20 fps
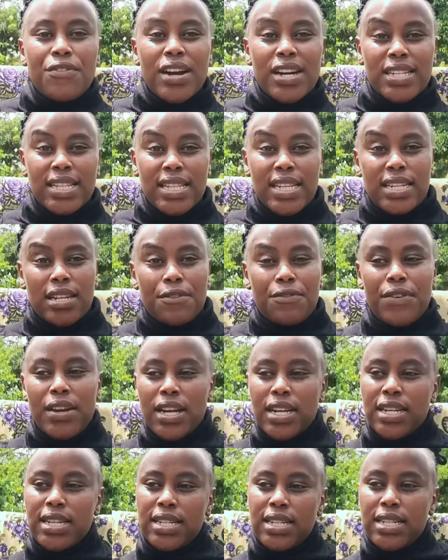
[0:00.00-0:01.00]
factor that
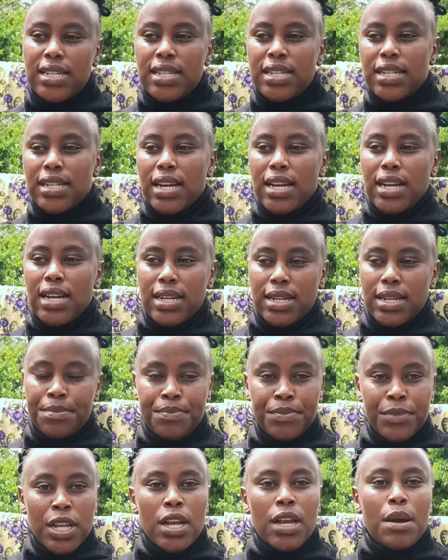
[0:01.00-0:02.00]
affects
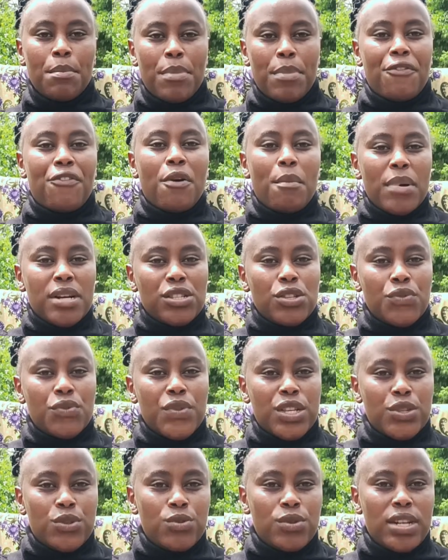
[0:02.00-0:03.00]
performance of
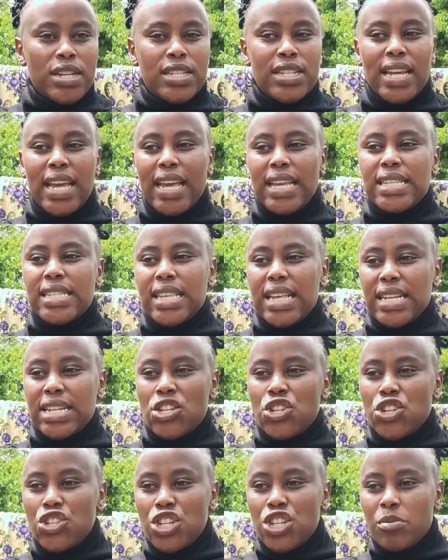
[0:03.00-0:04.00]
the student is the
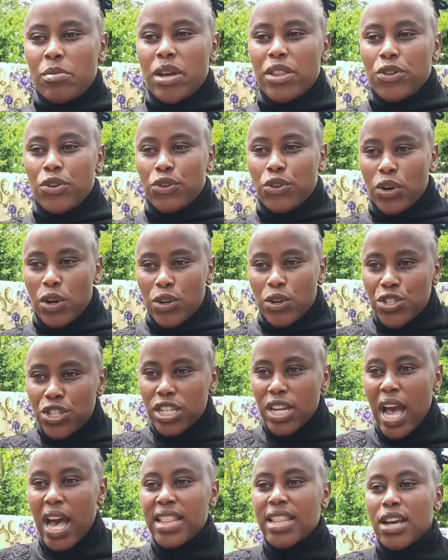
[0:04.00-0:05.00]
teaching
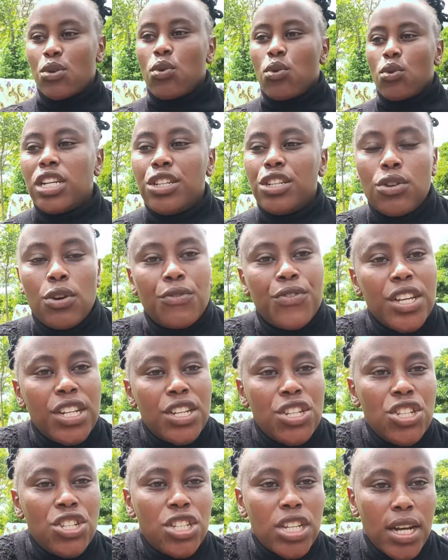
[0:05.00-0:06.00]
methodology and the quality of the
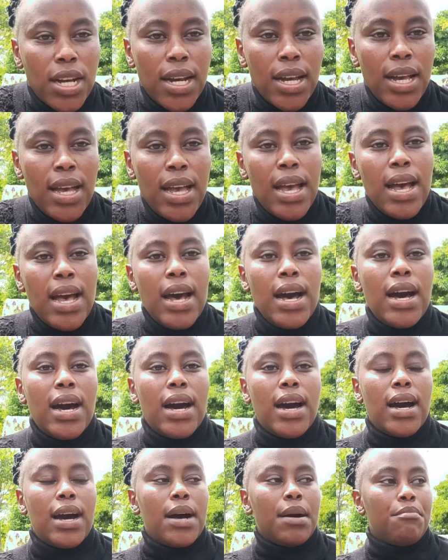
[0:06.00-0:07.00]
teacher,
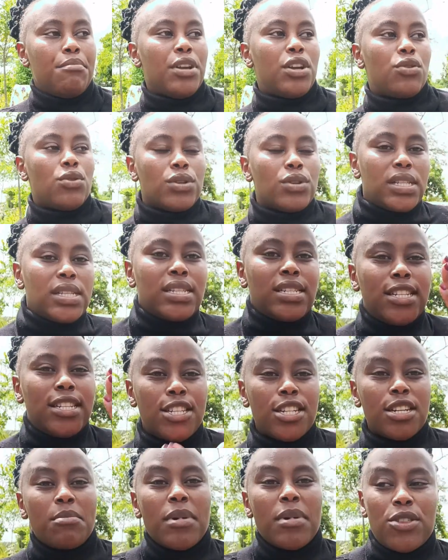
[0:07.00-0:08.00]
because
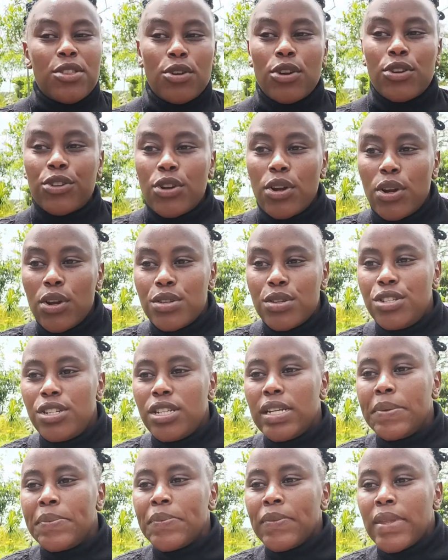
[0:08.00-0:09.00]
teaching
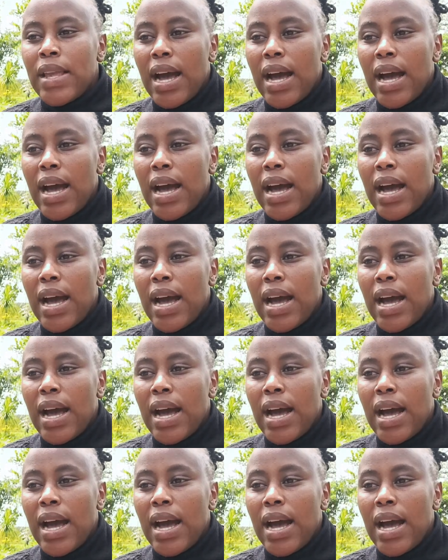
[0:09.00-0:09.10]
methodology